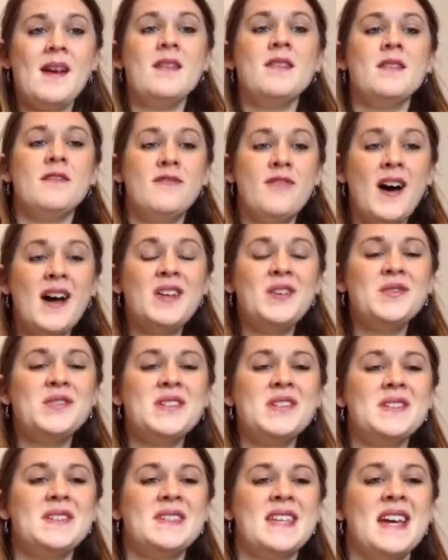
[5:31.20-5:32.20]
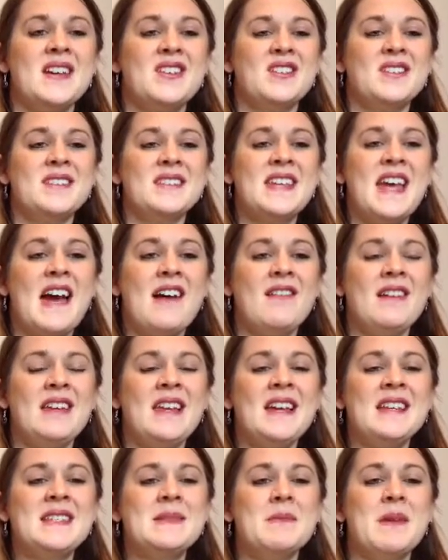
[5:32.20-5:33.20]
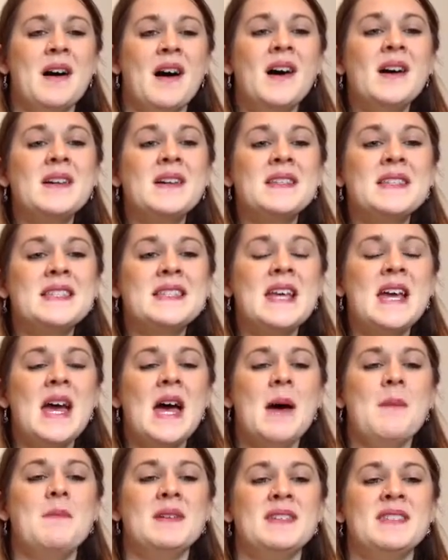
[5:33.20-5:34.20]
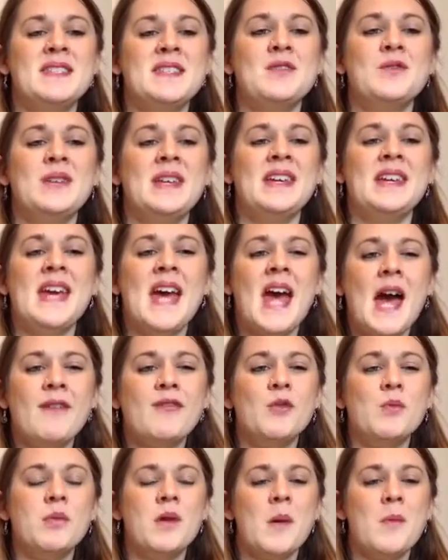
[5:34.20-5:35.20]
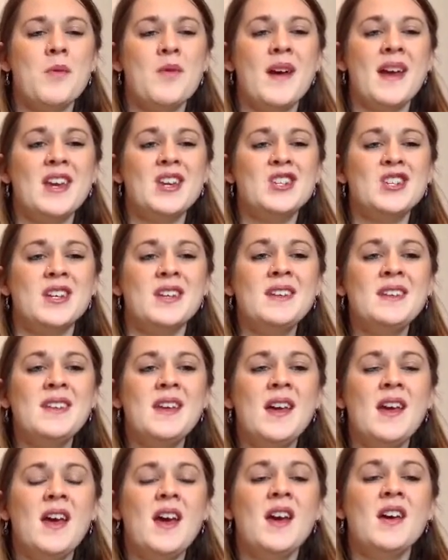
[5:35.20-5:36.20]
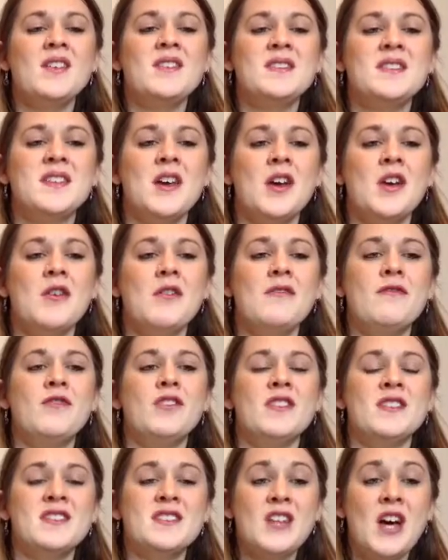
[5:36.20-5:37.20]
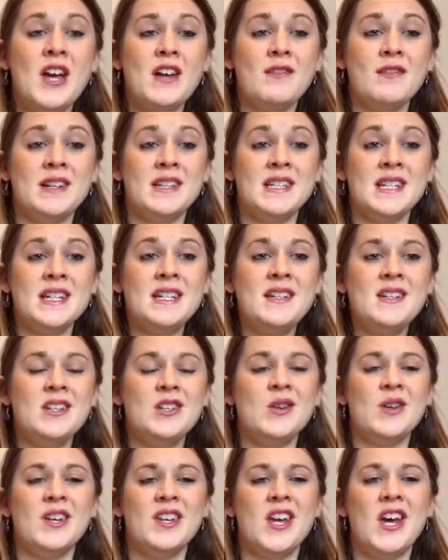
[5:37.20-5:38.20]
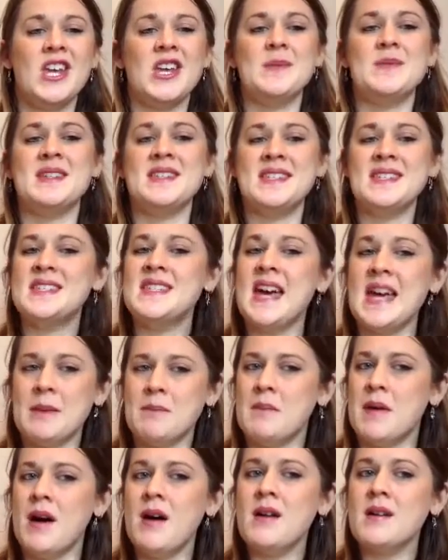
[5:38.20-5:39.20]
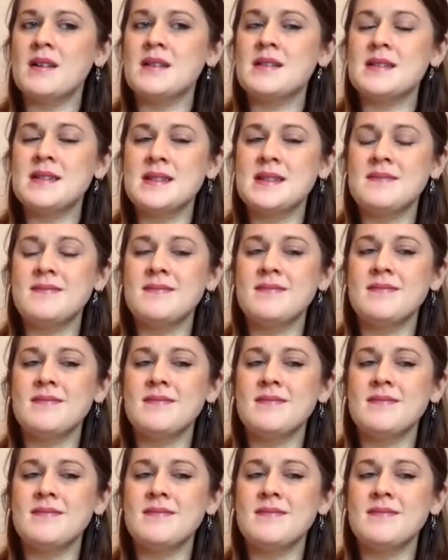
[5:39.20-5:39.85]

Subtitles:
The final 2 sections carry less marks, but still need careful preparation. So for the sight reading, you can earn up to 10 marks.